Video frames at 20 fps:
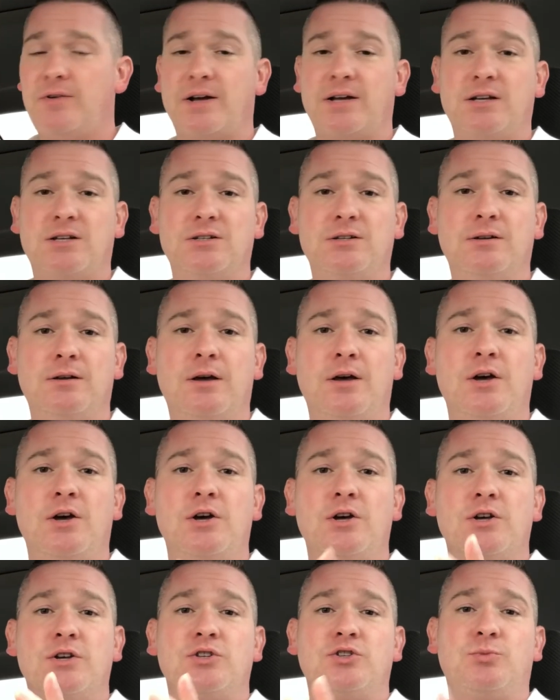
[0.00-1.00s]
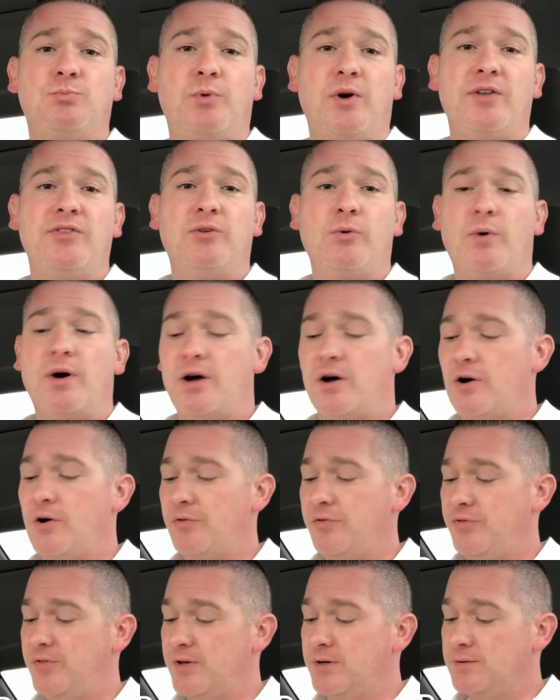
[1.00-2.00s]
I can spread the
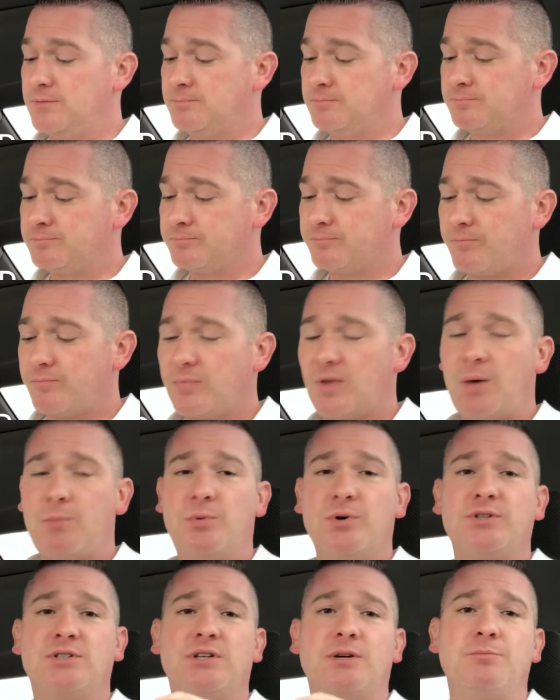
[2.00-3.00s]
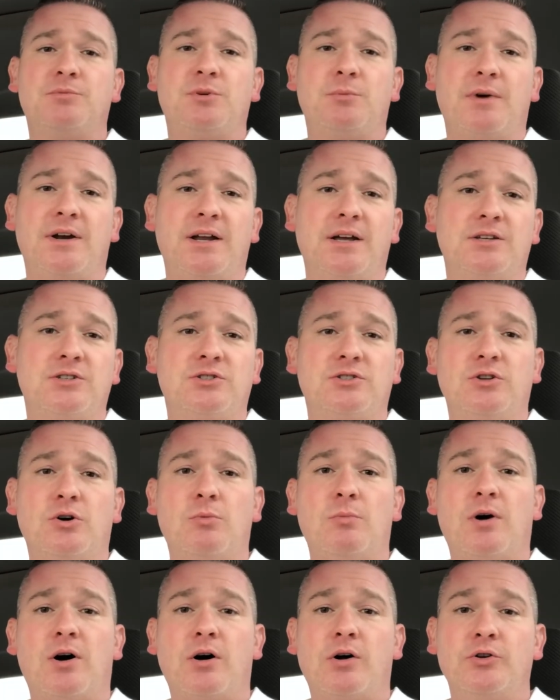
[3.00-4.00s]
wealth and put some to my debt
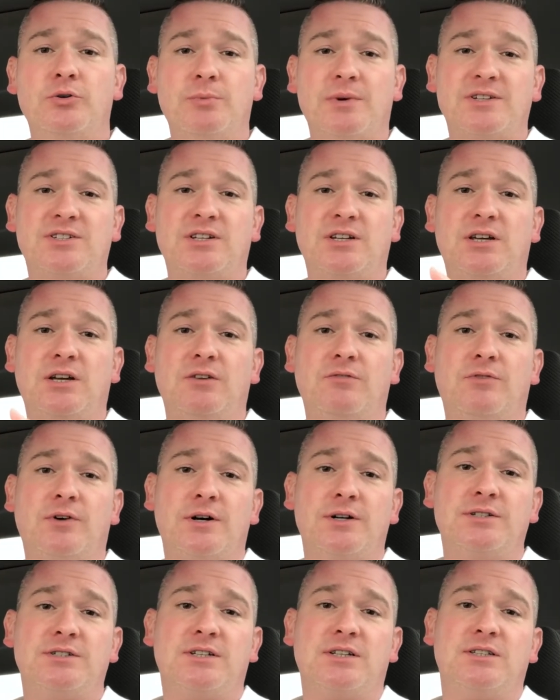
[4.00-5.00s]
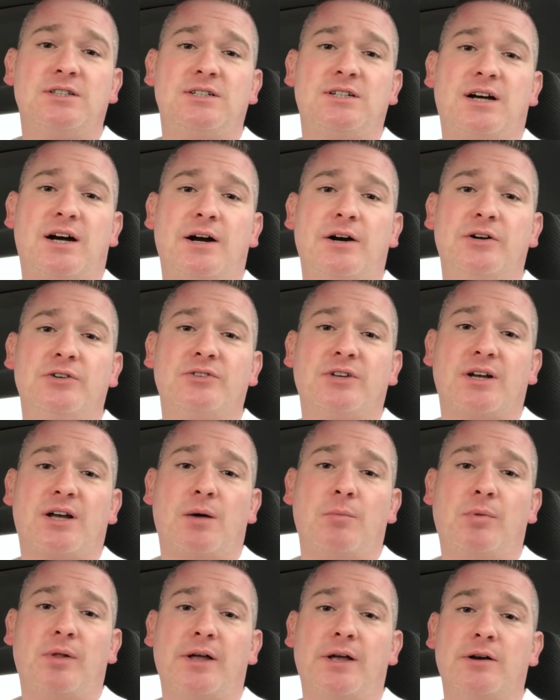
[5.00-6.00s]
snowball, do my sinking funds, get the tires like
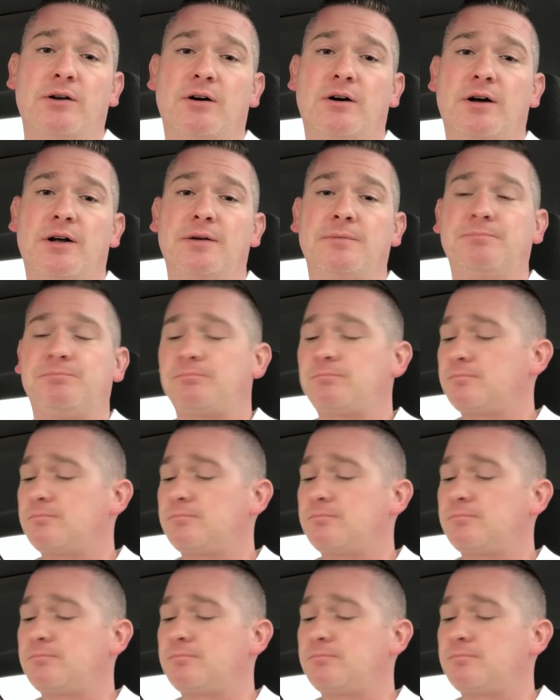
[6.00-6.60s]
I planned on.